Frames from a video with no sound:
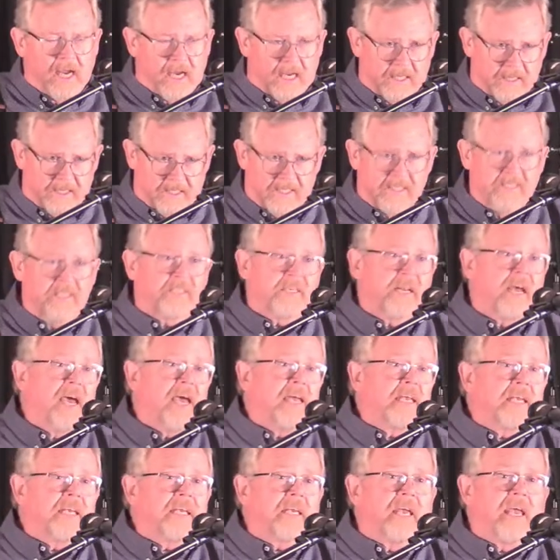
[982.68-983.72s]
In this
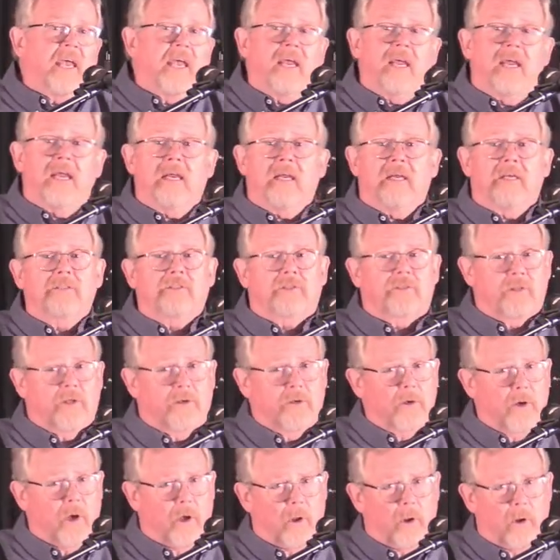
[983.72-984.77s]
dying age,
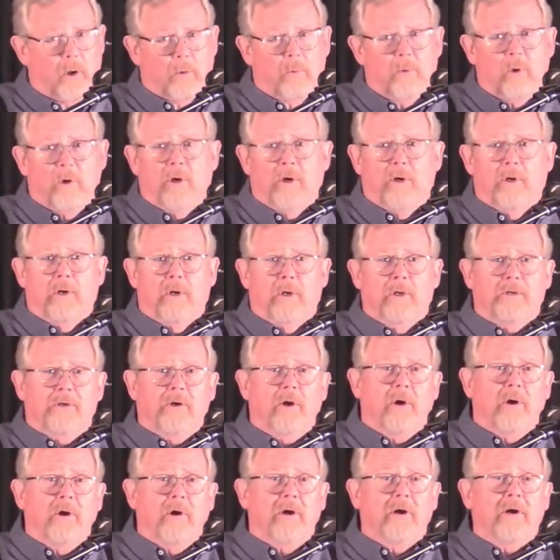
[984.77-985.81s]
the whole world
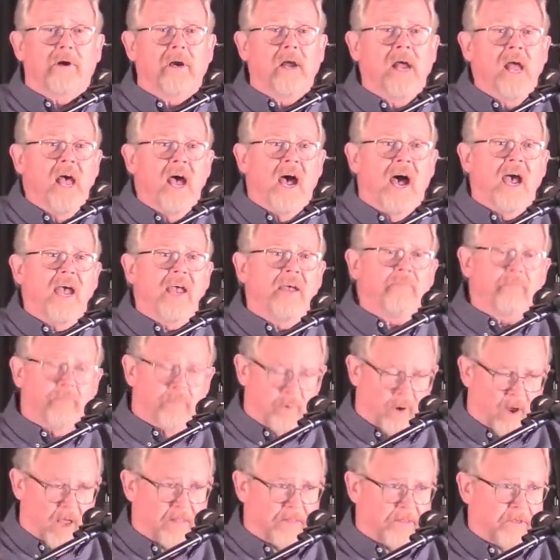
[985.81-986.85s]
o'er, I have
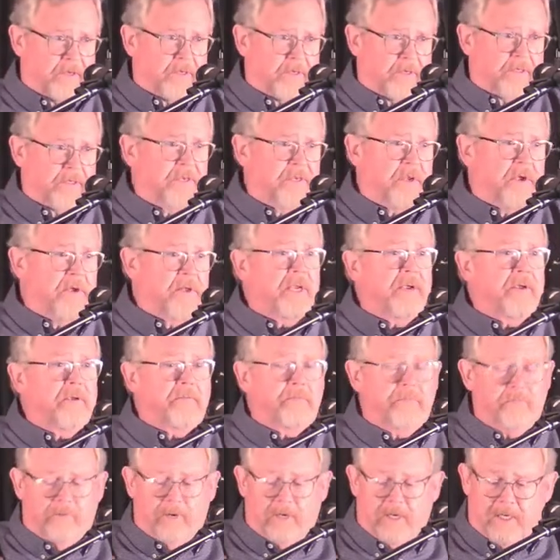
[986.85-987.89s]
brothers on
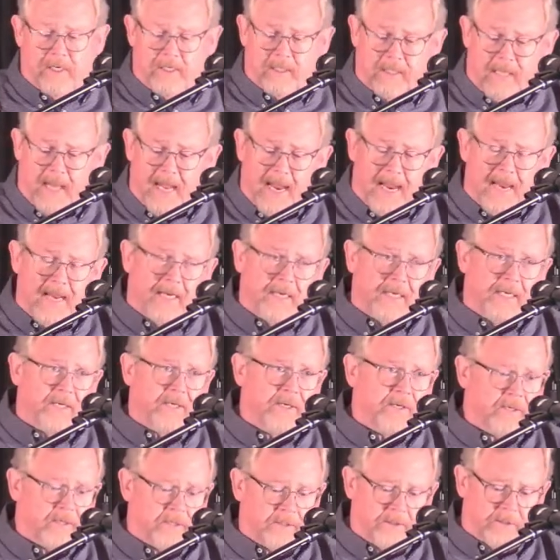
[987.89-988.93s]
every
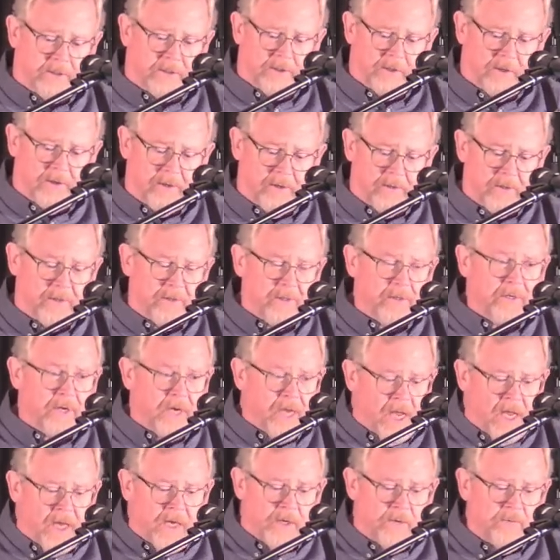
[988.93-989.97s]
land and shore.
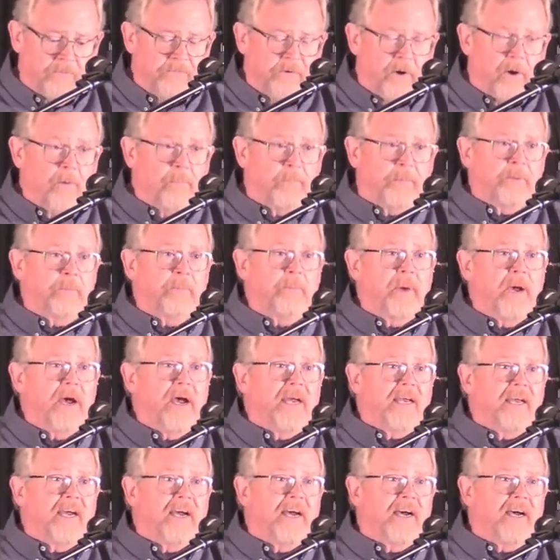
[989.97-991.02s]
You've opened
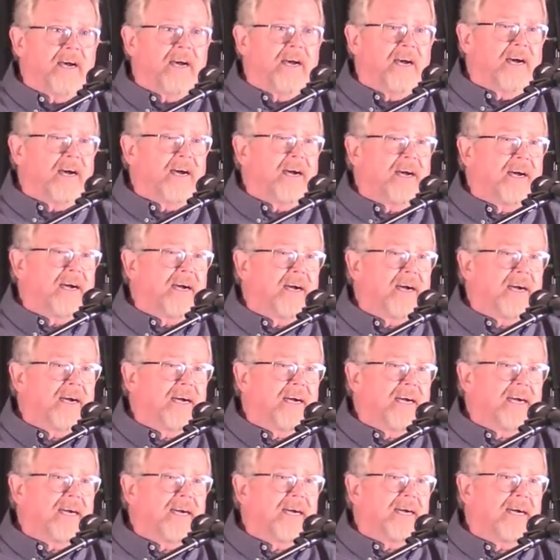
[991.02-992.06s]
my
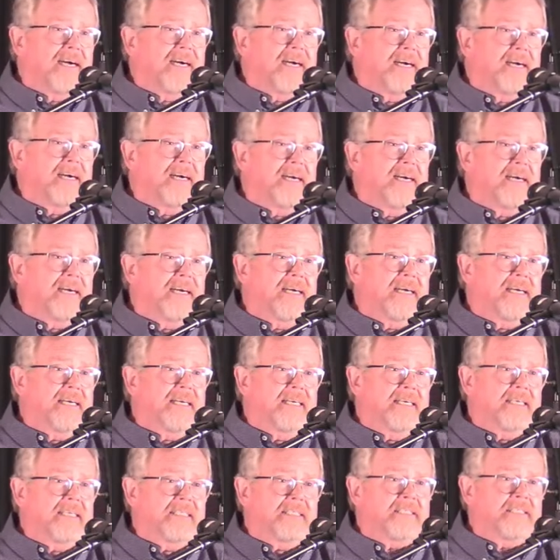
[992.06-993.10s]

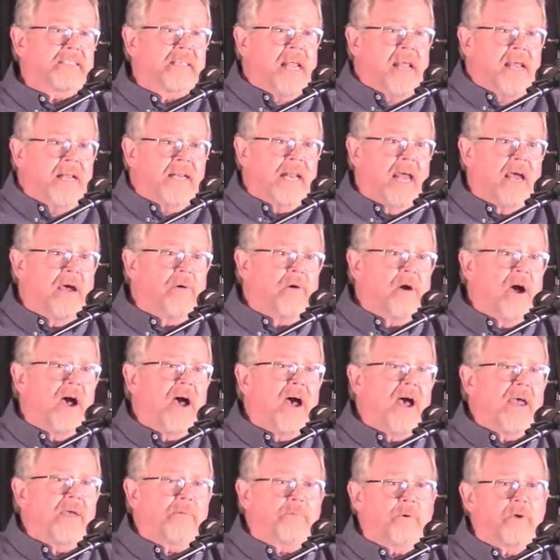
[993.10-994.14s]
eyes, now
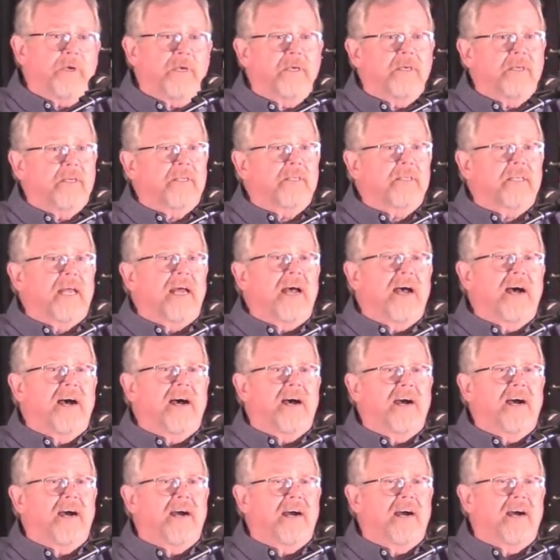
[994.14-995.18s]
I
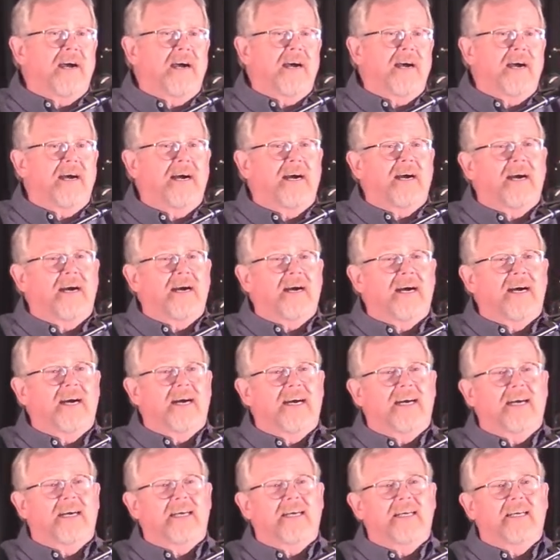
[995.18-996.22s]

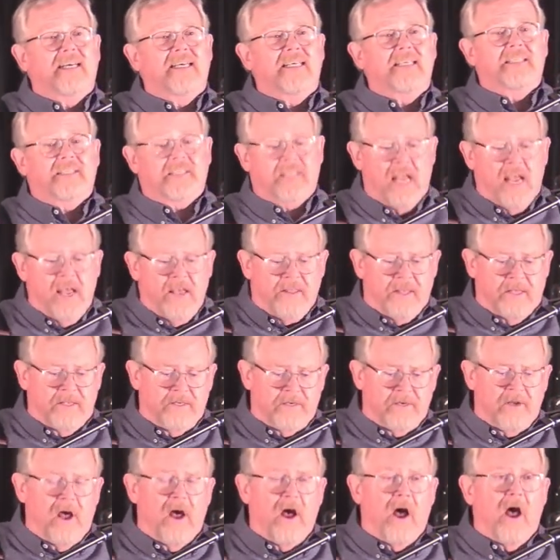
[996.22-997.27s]
realize that
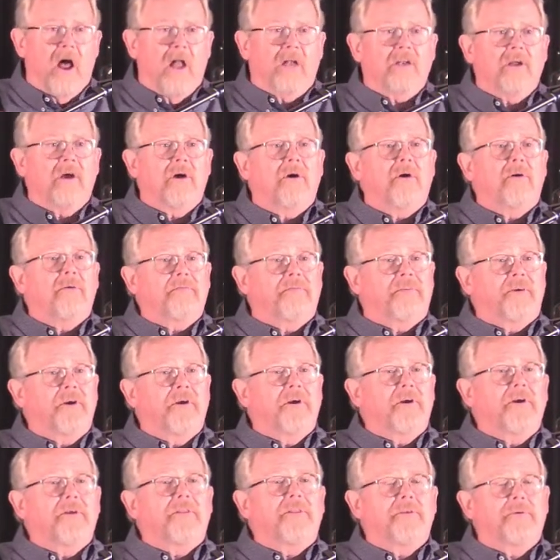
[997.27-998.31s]
all
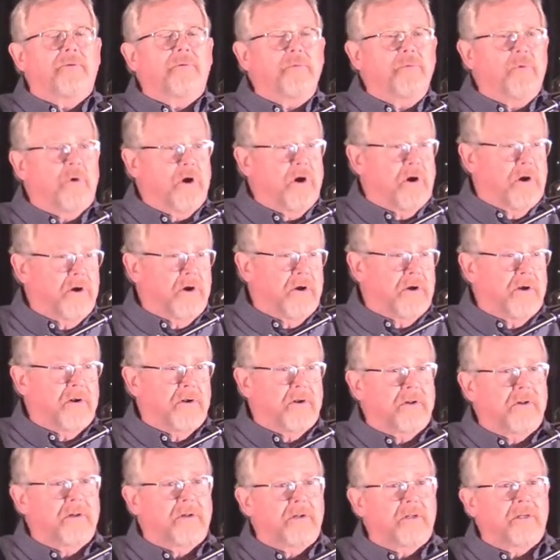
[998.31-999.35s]
over the
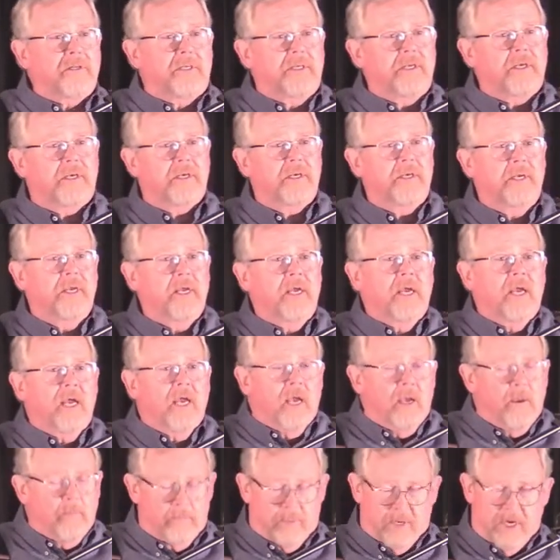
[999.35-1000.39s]
world,
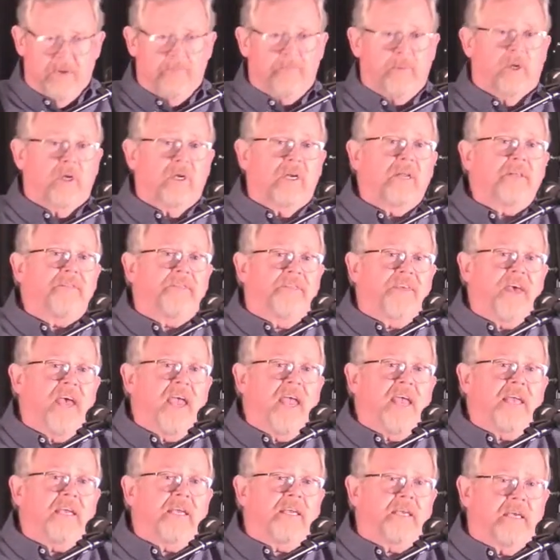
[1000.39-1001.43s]
People are
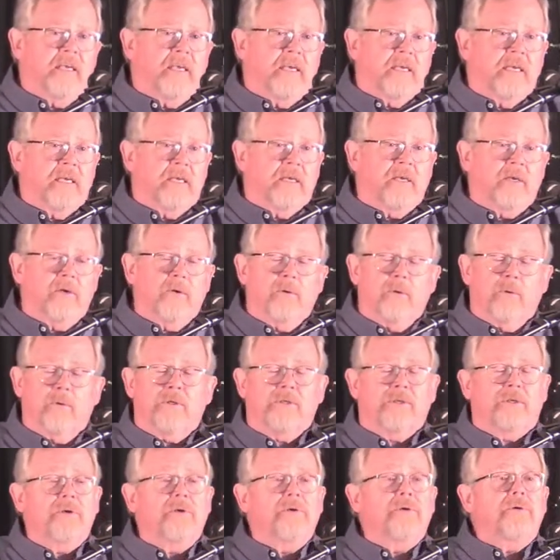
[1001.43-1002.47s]
thanking you
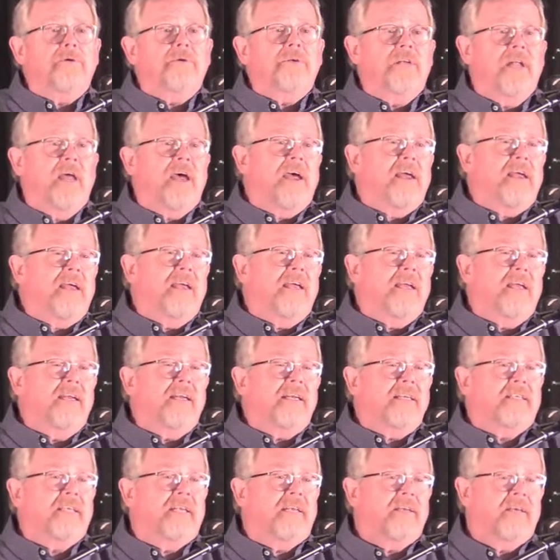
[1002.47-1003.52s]

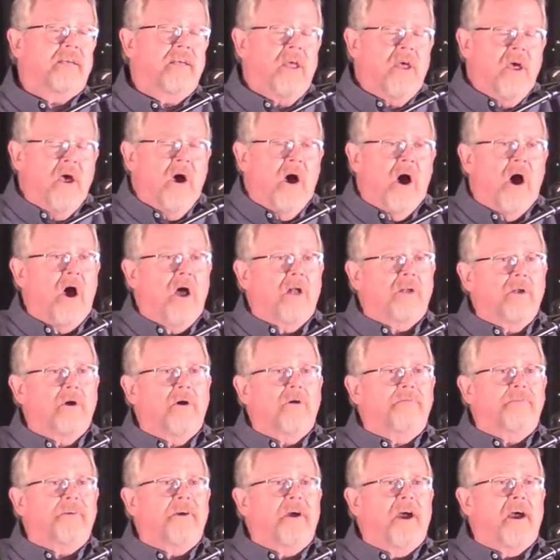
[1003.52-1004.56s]
tonight all
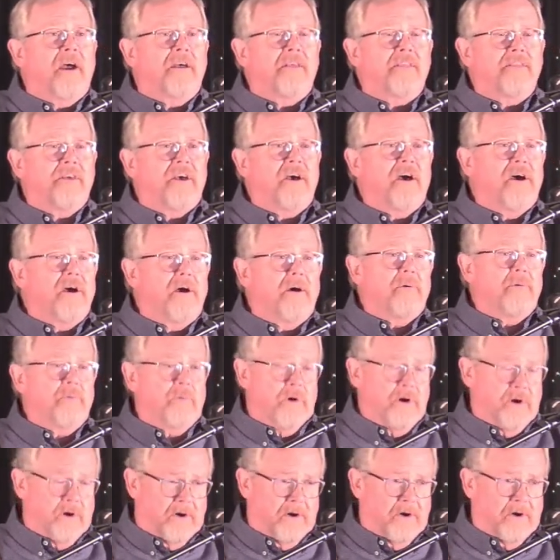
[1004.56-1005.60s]
over the
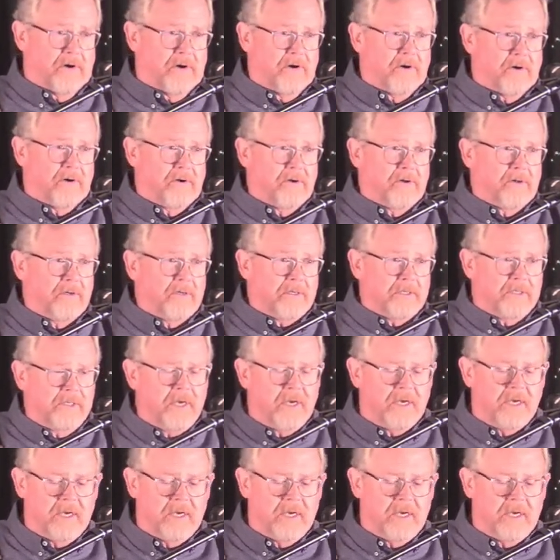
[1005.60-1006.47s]
world.